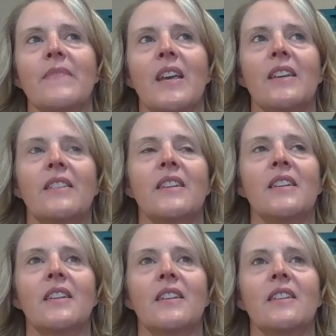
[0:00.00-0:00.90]
I
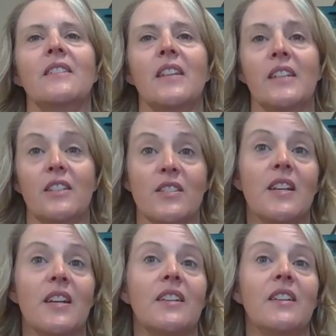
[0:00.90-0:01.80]
think, like you
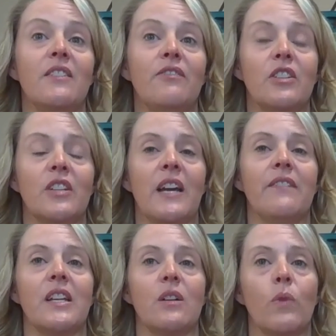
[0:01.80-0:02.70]
said, if you can have
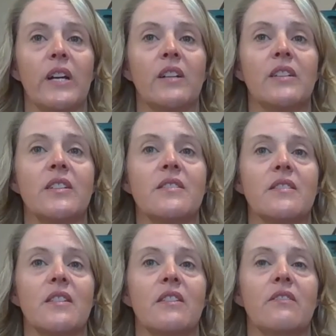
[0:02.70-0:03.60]
that awareness
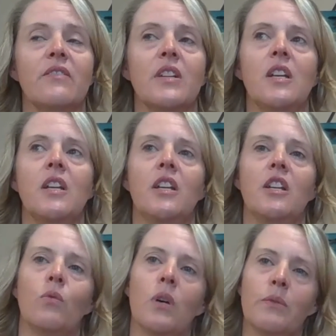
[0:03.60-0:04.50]
of,
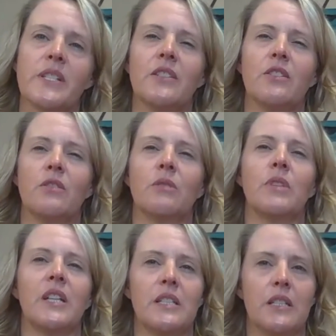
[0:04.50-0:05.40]
what was I doing
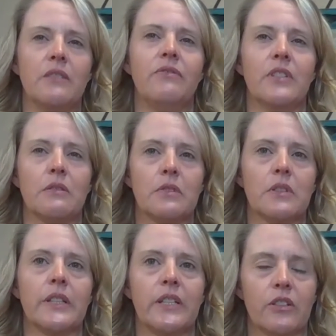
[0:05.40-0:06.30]
when I did feel
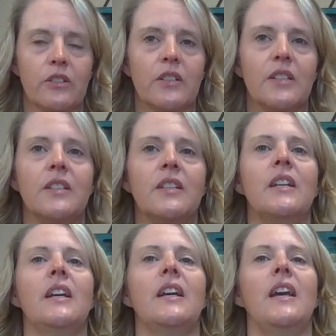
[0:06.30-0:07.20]
really good,
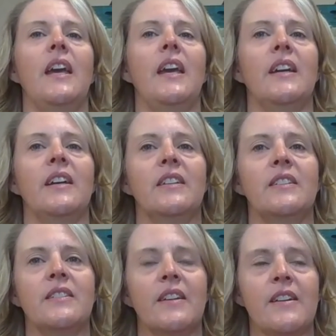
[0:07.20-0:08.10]

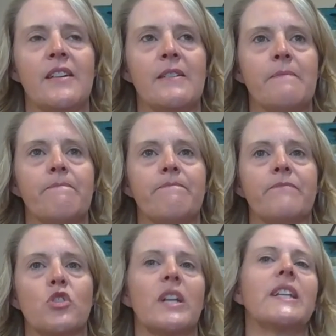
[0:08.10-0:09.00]
and
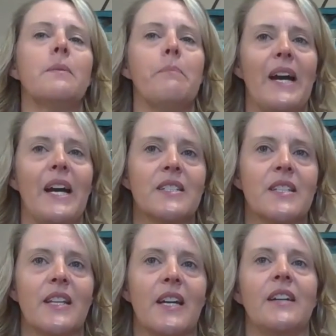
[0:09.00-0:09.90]
try to get back to
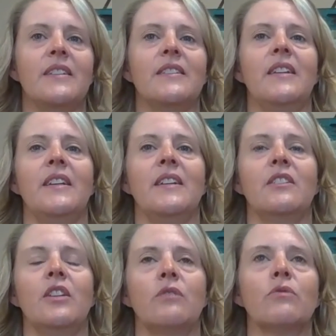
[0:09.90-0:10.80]
that,
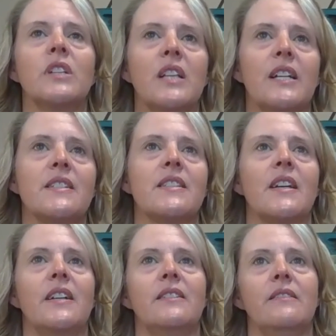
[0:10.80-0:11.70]
and realize
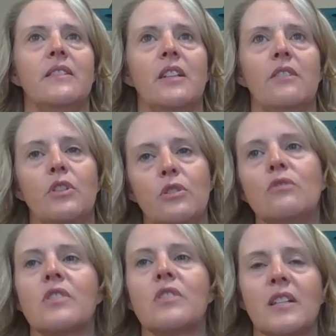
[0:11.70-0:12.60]
that if you do
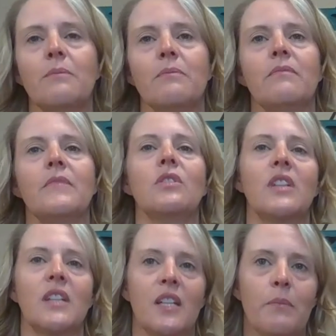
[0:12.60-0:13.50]
slip, you
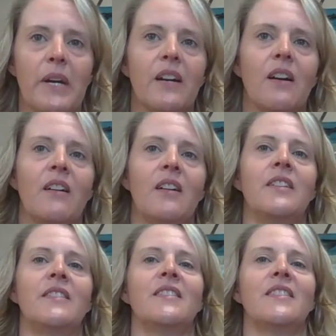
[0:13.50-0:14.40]
can get back
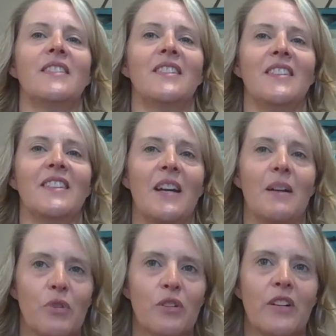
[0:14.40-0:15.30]
on
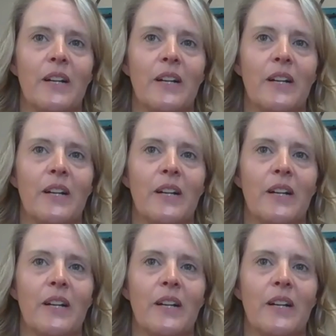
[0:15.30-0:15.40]
that program.